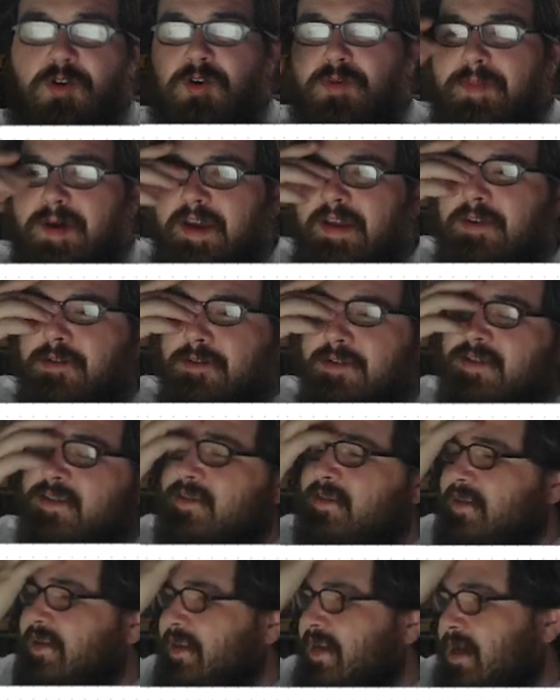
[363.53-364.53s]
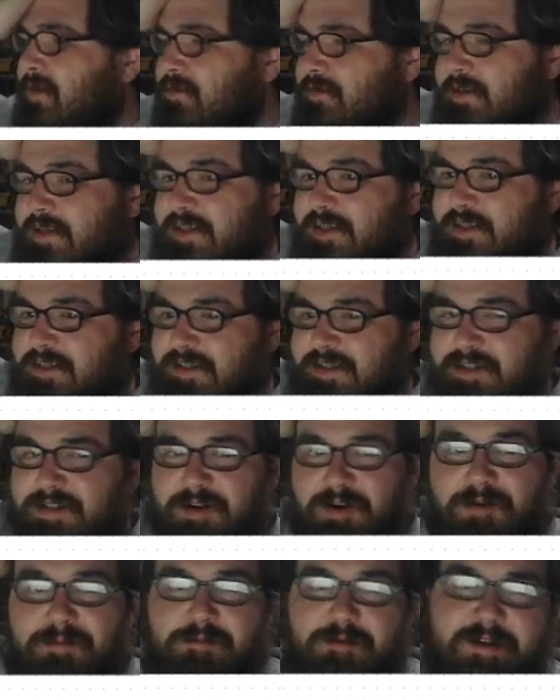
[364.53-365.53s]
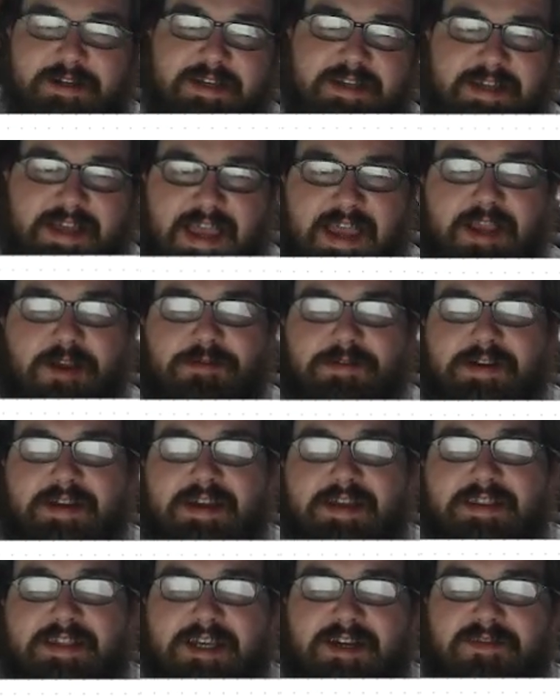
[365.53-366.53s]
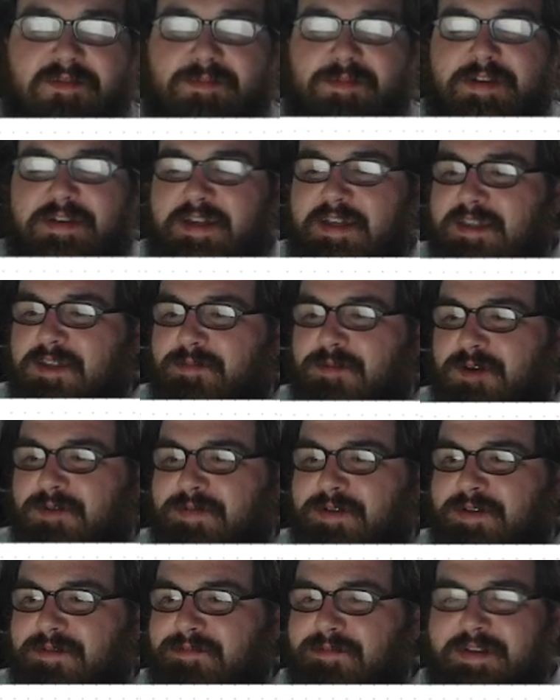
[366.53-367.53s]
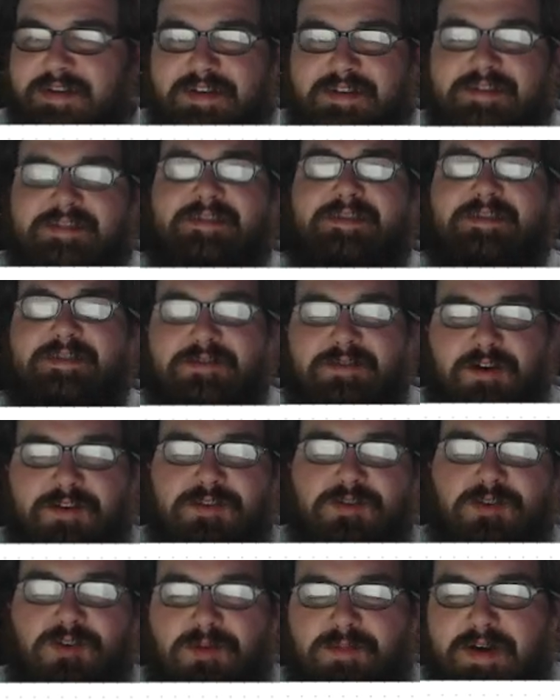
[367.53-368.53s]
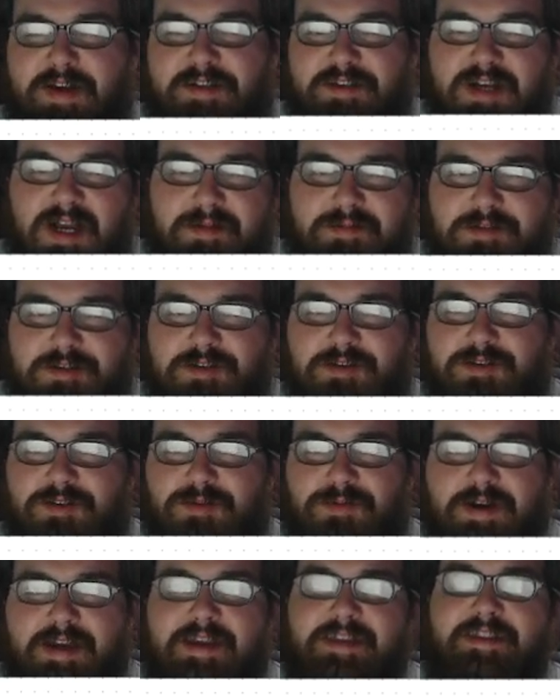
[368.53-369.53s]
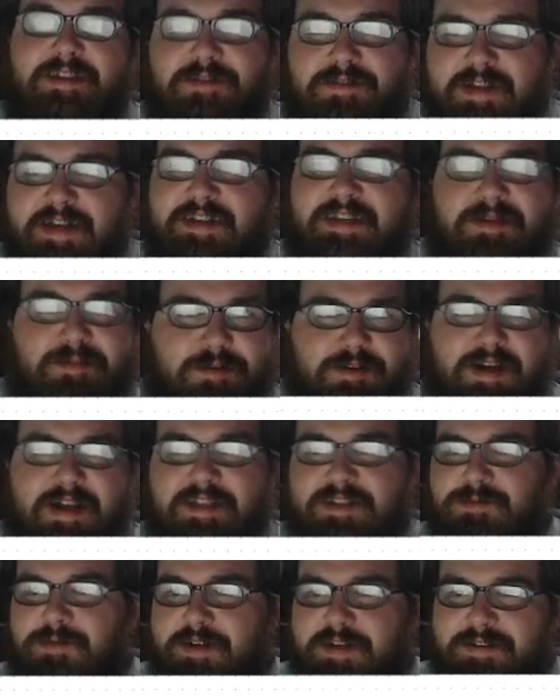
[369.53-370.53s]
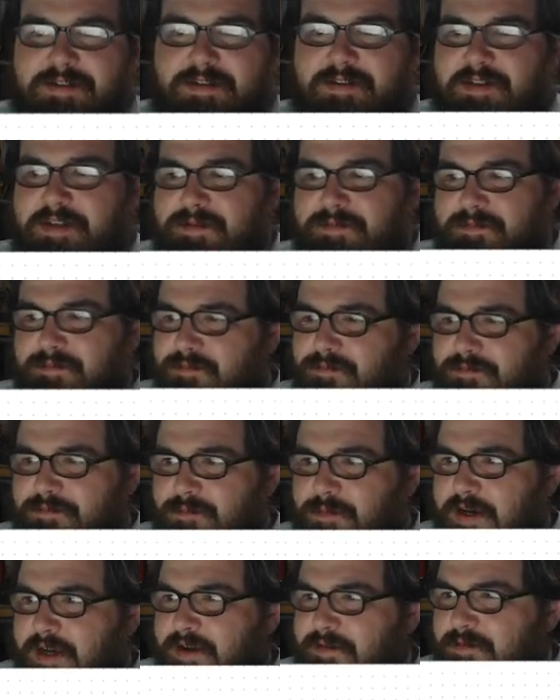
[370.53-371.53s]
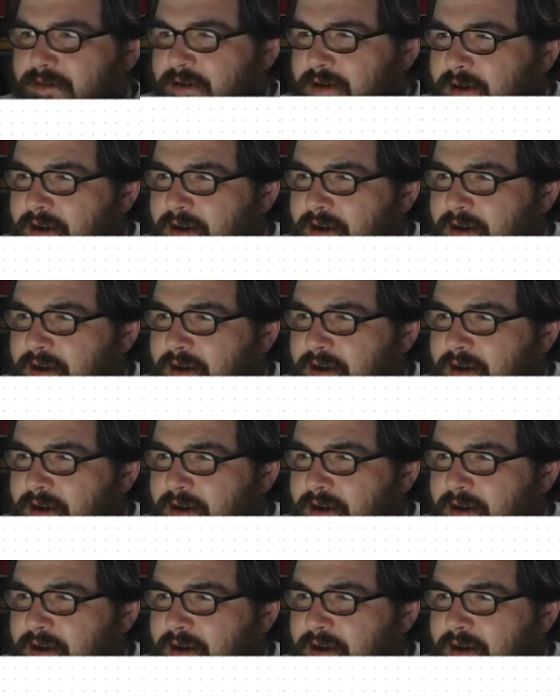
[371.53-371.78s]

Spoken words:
miners in Appalachia are pretty angry at the government at the moment because all the coal mine jobs are going away and they don't like Democrats wanting to clean whatever.